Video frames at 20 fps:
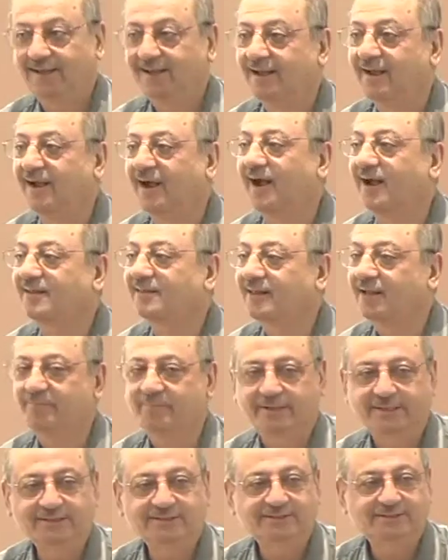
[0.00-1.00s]
Hadha
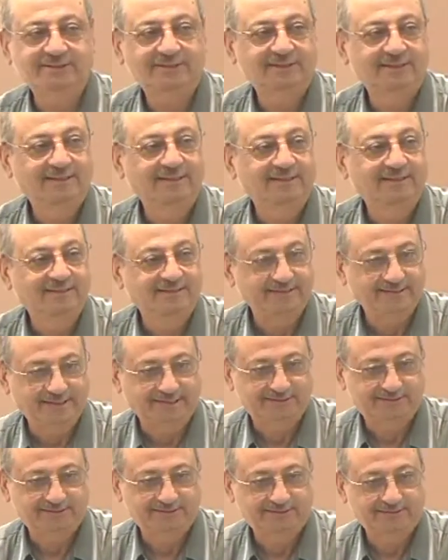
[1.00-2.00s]
means
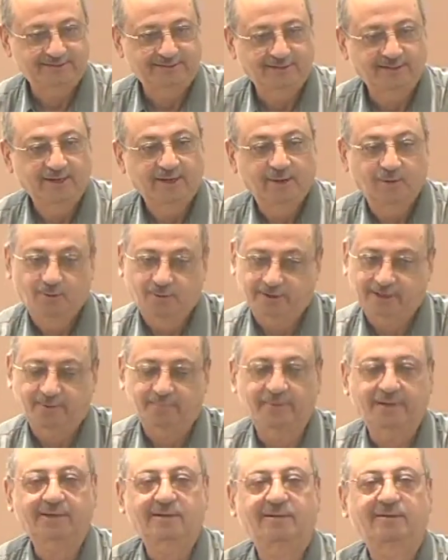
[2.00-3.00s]
this. Okay,
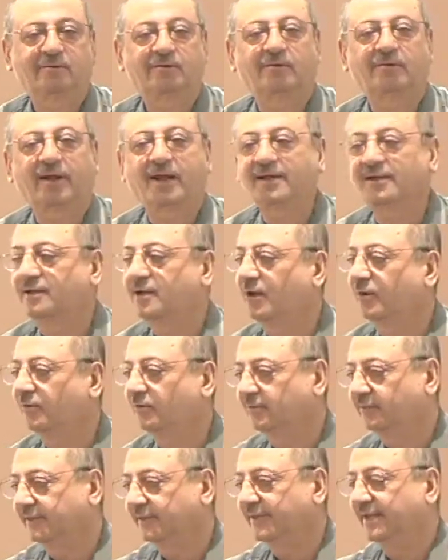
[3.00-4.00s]
but write
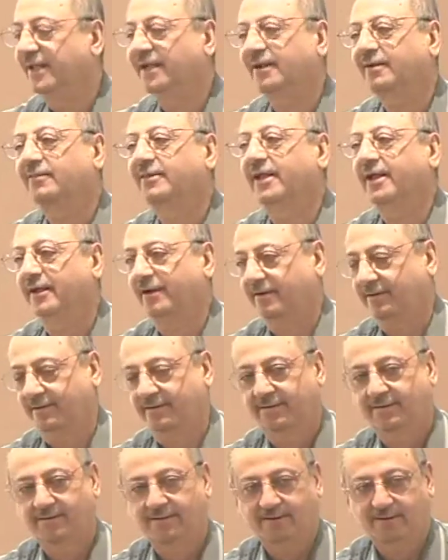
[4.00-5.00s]
down near there
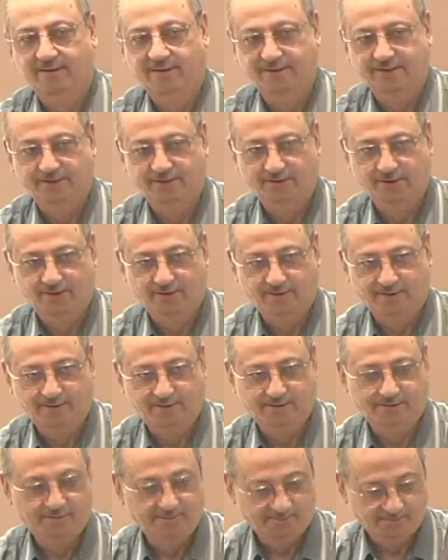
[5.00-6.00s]
in your
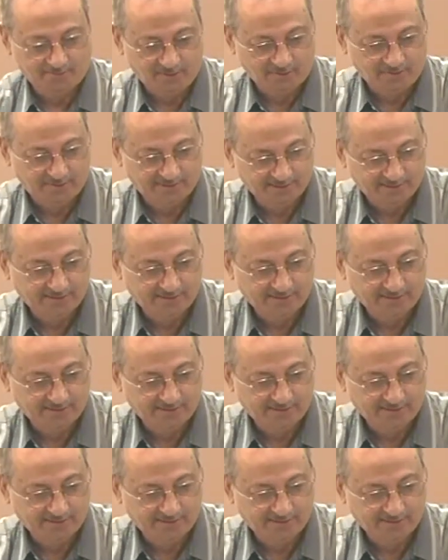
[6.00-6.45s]
book.